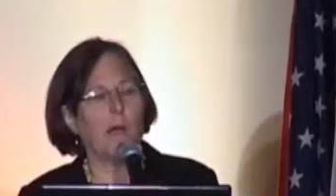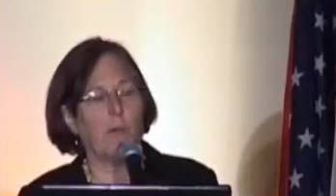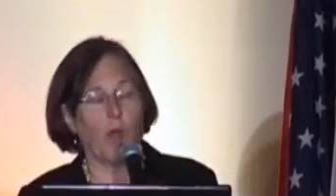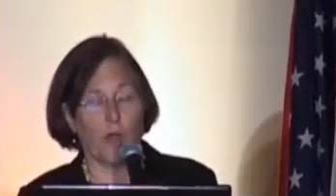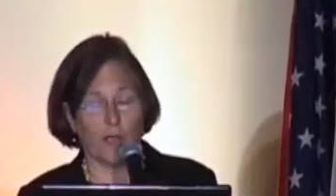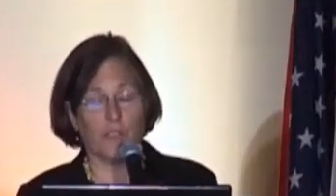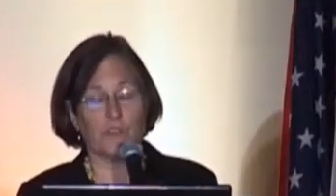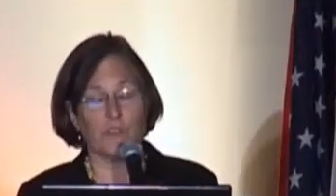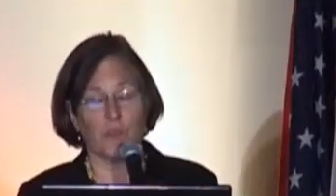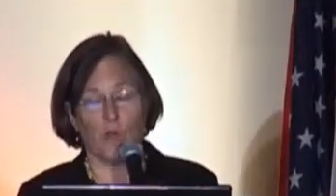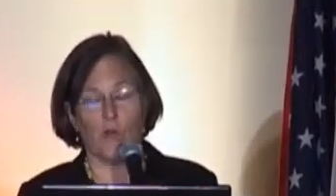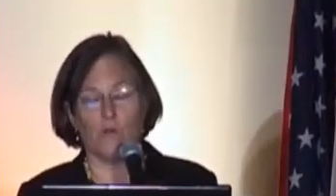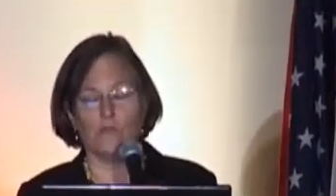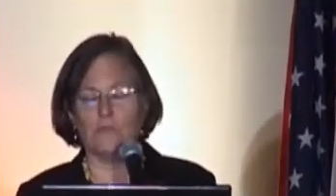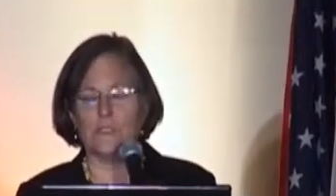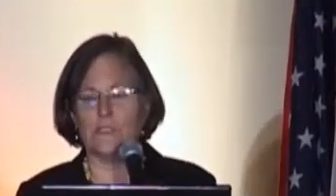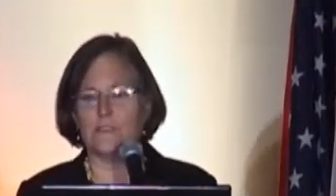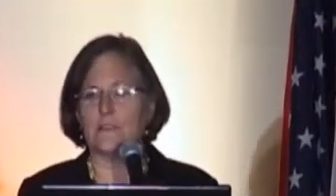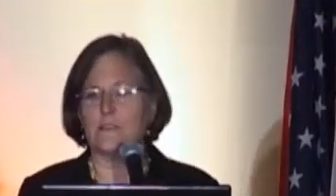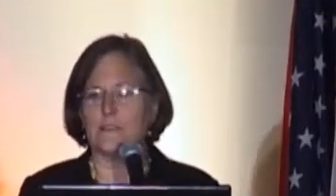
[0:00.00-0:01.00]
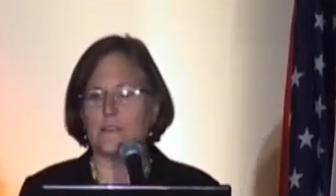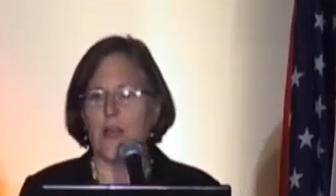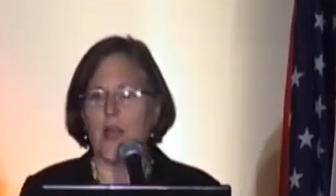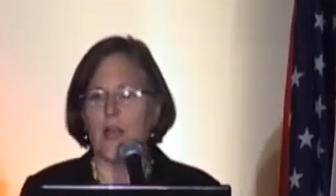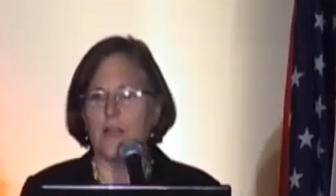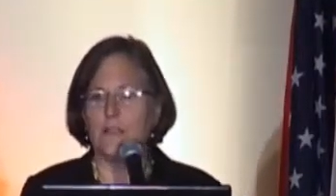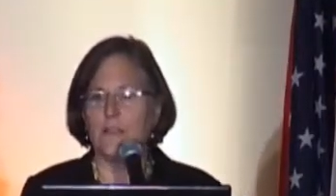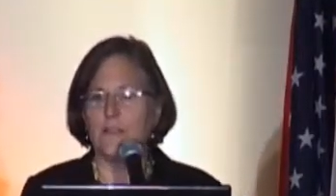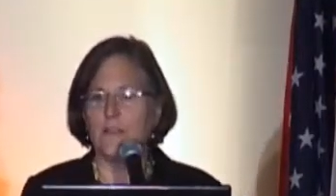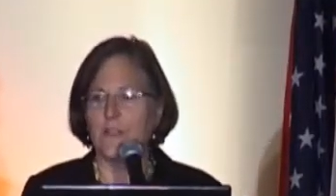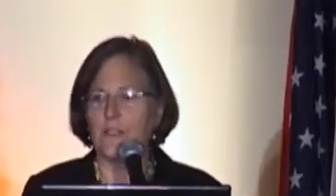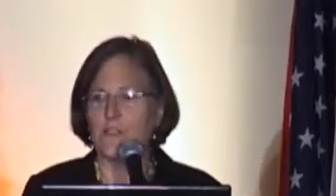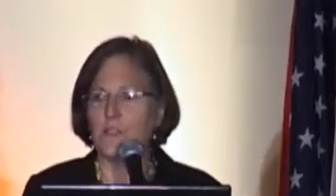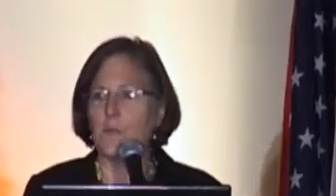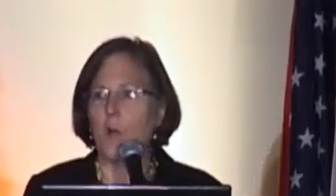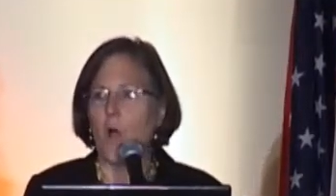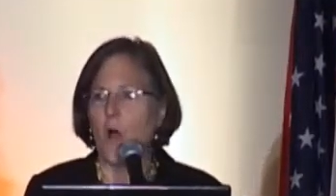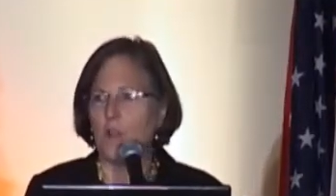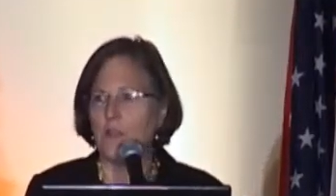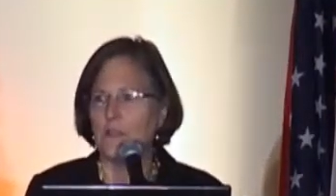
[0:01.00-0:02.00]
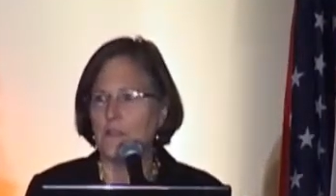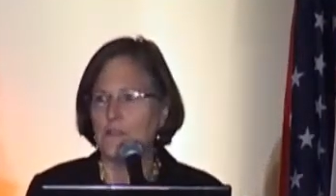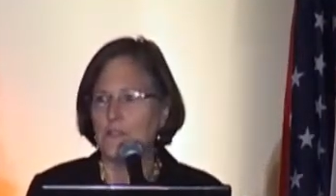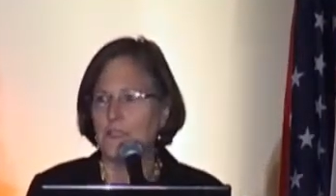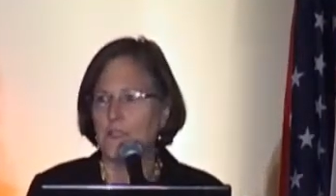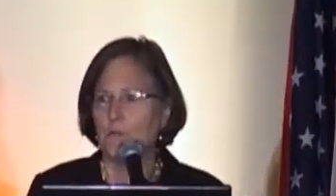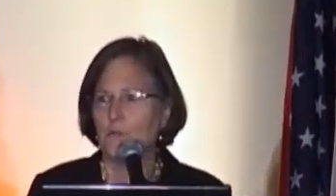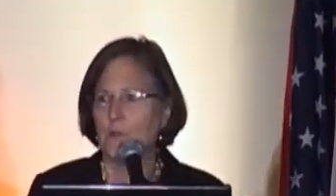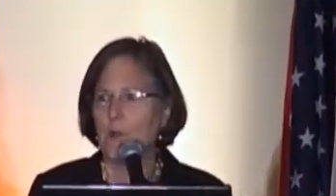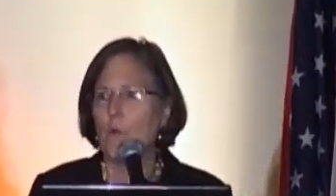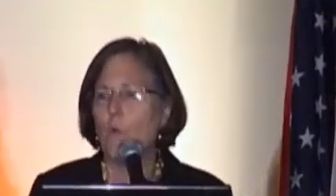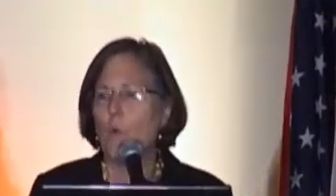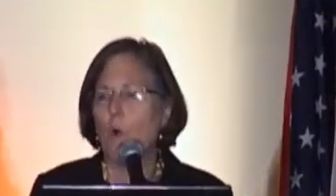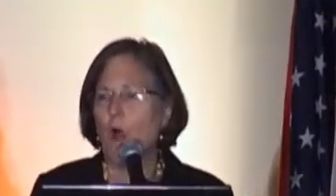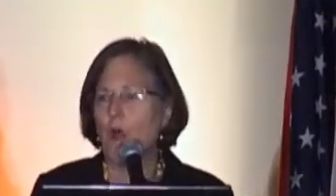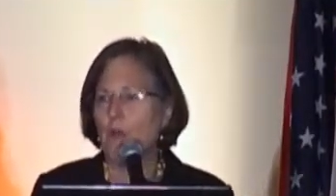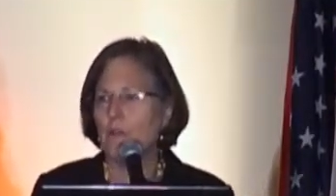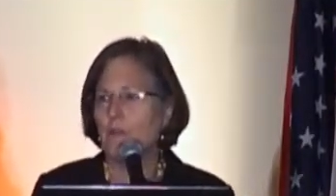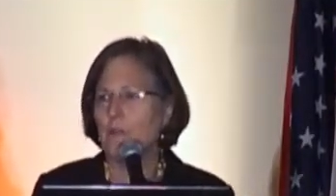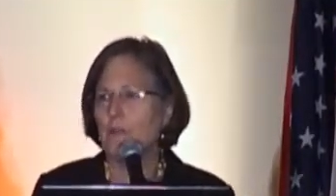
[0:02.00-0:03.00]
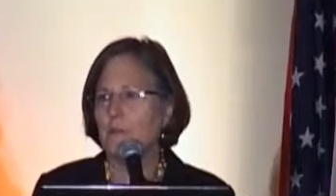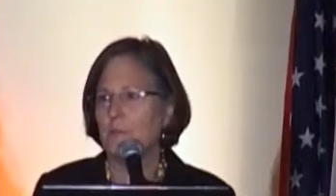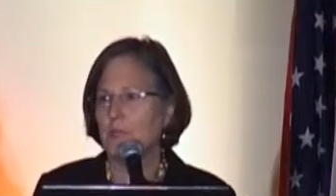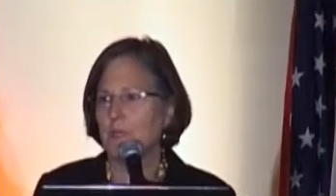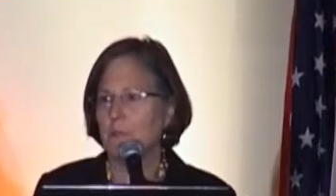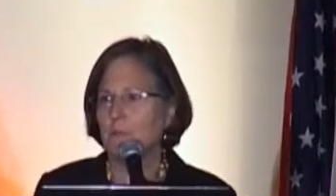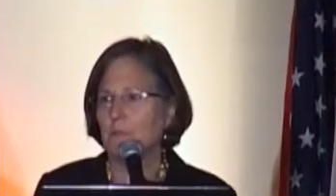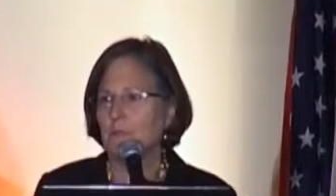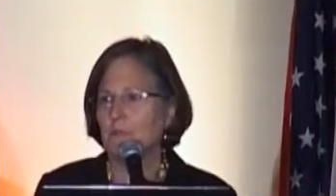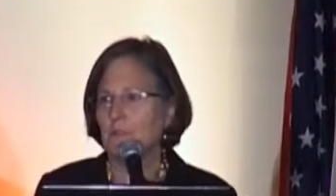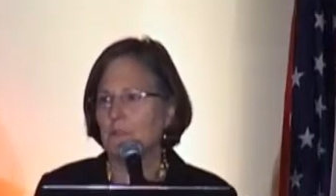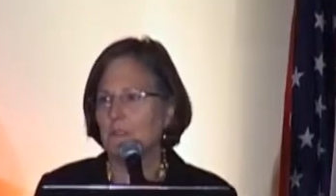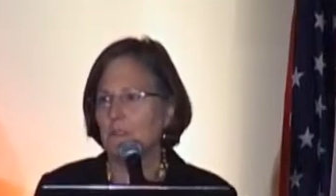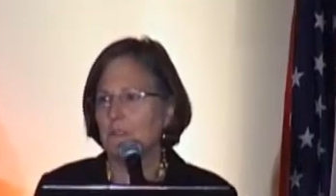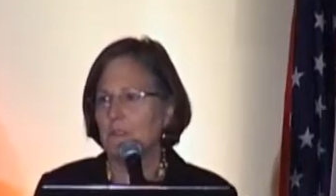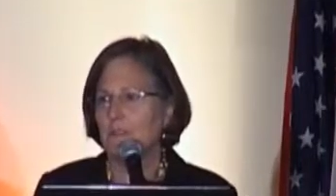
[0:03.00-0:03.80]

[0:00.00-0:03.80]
On its own, it decided that its policy of requiring people